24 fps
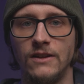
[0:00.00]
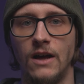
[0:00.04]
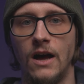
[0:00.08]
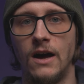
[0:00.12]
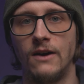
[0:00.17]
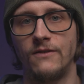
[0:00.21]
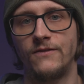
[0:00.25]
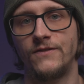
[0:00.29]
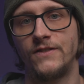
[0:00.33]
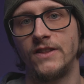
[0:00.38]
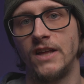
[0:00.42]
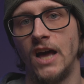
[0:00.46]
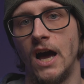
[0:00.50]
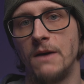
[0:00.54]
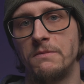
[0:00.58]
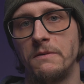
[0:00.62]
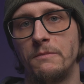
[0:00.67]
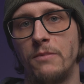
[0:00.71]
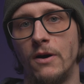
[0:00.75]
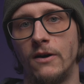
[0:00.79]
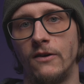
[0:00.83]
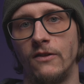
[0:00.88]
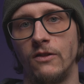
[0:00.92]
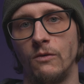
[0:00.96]
off the upper
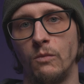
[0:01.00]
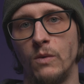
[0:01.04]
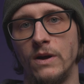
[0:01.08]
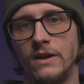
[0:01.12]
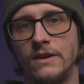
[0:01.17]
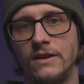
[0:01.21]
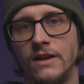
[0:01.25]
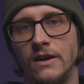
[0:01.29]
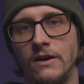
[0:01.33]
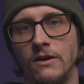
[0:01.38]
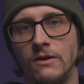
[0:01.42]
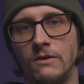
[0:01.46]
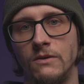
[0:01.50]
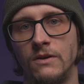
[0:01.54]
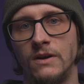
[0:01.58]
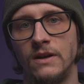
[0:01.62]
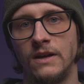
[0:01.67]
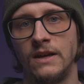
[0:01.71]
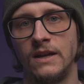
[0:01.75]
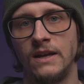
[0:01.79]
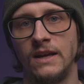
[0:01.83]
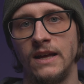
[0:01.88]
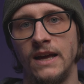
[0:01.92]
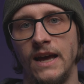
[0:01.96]
part of the window
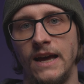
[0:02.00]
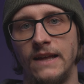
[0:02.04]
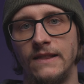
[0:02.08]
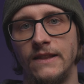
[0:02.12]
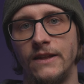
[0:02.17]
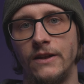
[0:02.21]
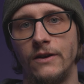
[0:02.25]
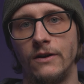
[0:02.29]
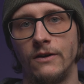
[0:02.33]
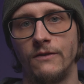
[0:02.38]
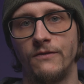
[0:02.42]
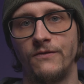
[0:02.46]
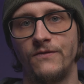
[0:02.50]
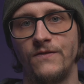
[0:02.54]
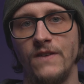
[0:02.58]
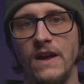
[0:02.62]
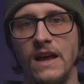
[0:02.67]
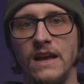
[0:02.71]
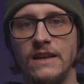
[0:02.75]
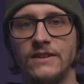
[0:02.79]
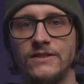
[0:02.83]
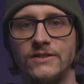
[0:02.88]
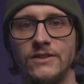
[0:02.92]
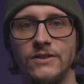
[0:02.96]
and lit her
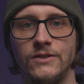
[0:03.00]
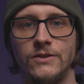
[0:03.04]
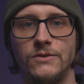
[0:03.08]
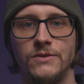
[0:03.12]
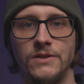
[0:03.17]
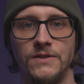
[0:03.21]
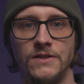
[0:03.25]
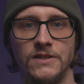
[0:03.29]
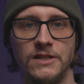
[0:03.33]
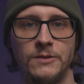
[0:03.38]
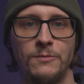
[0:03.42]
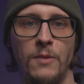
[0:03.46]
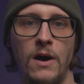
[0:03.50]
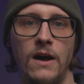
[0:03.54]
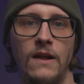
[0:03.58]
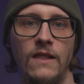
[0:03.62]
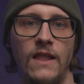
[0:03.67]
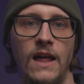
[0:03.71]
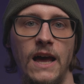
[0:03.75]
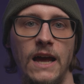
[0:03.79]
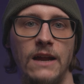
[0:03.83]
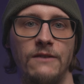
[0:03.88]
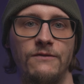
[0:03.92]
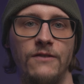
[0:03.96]
face using the
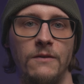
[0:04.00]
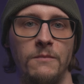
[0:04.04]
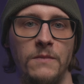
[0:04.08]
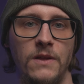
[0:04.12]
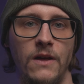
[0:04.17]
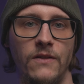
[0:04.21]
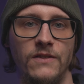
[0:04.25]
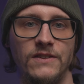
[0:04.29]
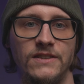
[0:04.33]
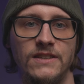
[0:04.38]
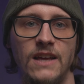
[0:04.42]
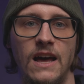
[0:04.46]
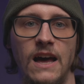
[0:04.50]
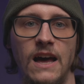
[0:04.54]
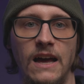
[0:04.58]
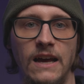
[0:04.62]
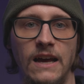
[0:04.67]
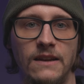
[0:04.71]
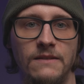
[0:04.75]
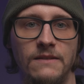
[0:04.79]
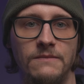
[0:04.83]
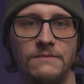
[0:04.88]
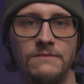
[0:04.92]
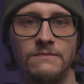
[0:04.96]
spotlight from the other
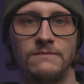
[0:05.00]
side.